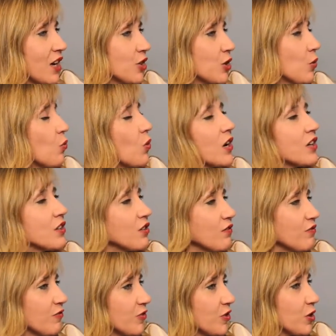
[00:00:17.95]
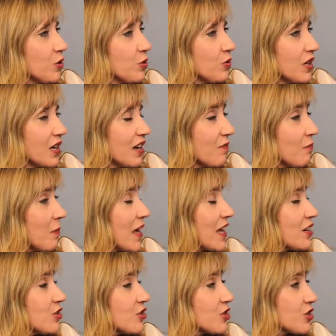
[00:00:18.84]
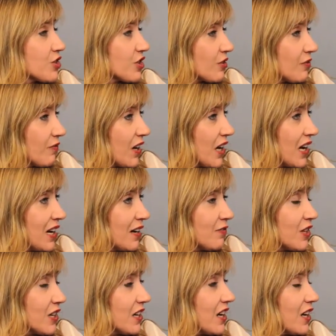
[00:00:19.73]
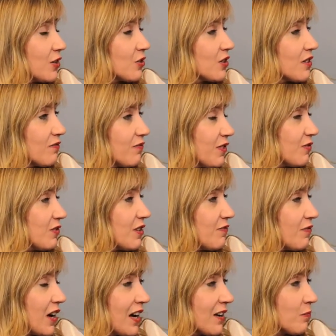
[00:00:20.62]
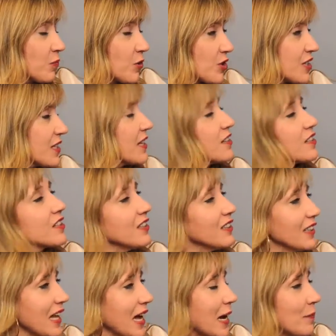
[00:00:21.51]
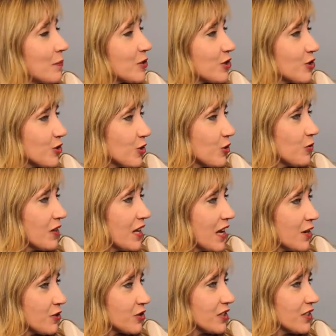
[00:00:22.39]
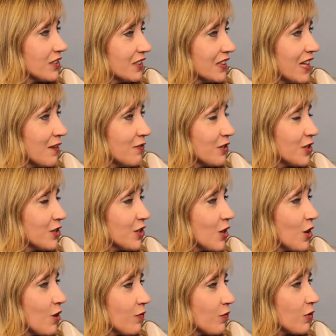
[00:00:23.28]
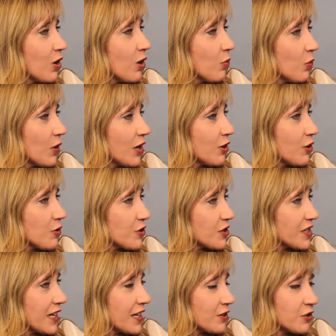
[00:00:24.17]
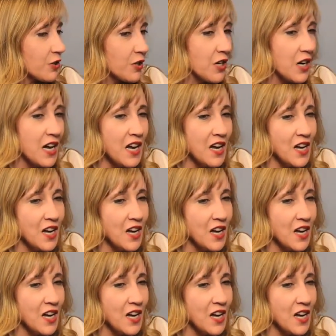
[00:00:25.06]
You're one of the few that have managed to survive the one hundred fifty-five percent collapse in two thousand eleven in the overall rare earth sector.